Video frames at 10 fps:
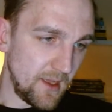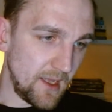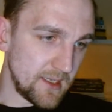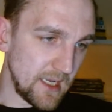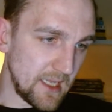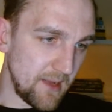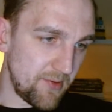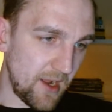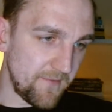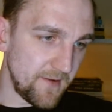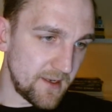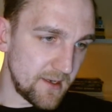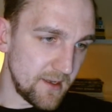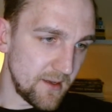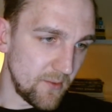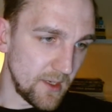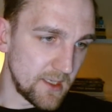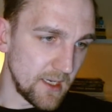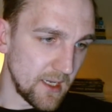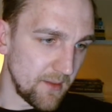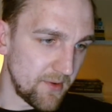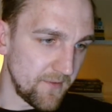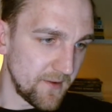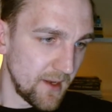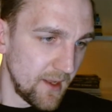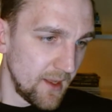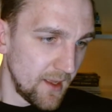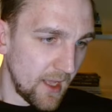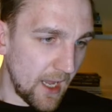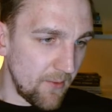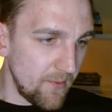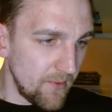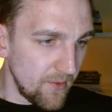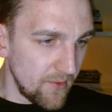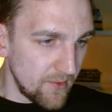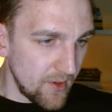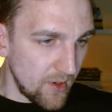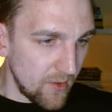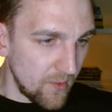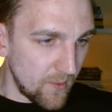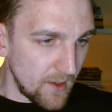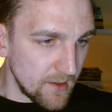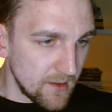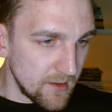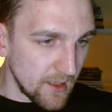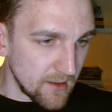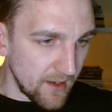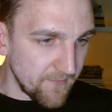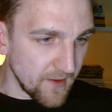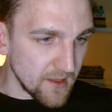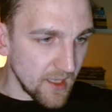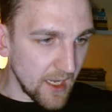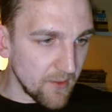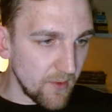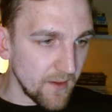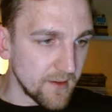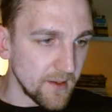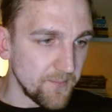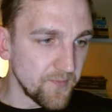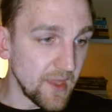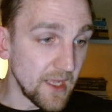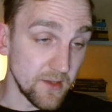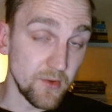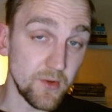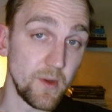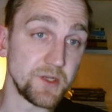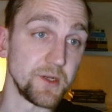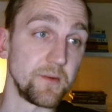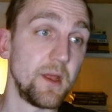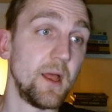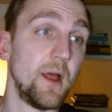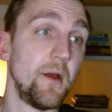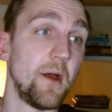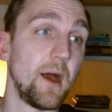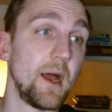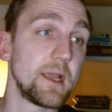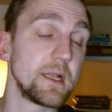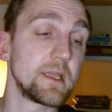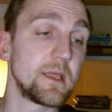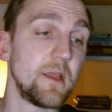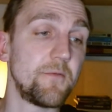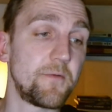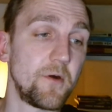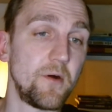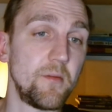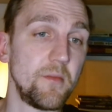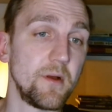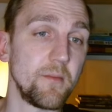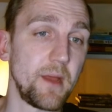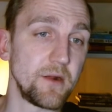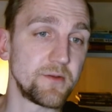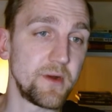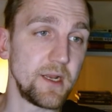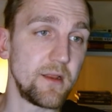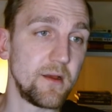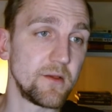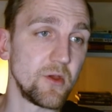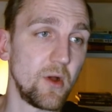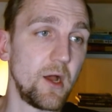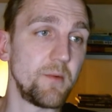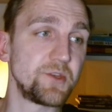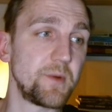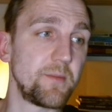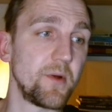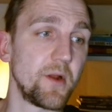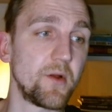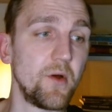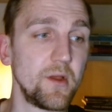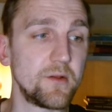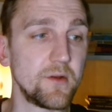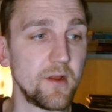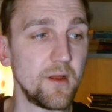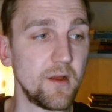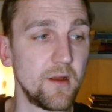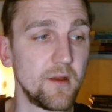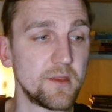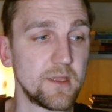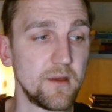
10K profit. What 10K profit? How you know what the traffic is high quality? That's a good question. I can see from bounce rate, so how much people are going to the